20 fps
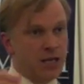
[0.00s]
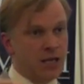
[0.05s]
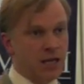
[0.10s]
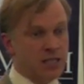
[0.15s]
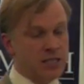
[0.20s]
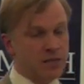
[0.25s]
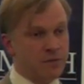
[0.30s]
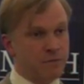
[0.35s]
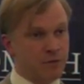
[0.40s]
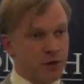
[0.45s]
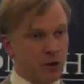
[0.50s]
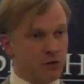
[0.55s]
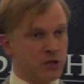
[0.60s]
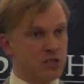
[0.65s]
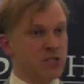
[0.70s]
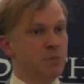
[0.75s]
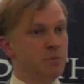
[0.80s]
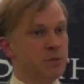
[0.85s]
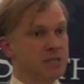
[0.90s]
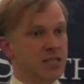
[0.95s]
and to
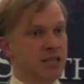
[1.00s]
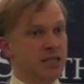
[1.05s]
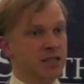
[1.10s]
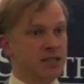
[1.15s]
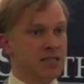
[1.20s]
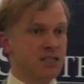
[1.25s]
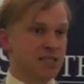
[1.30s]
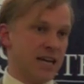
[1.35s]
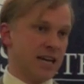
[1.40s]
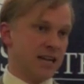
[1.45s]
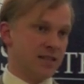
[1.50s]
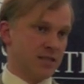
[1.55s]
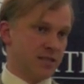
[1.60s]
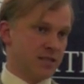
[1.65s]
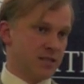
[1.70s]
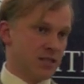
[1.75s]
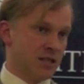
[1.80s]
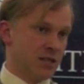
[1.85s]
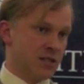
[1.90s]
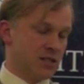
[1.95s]
focus on particular
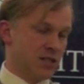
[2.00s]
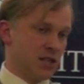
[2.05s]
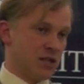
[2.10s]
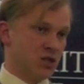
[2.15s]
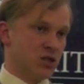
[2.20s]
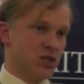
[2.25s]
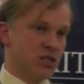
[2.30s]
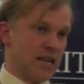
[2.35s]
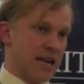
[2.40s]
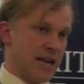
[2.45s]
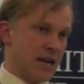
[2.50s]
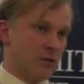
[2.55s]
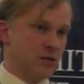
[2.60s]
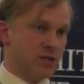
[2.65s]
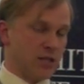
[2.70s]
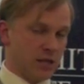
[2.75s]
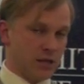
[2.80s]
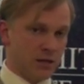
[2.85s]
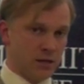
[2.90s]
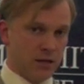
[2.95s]
sectors such as
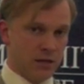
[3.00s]
housing.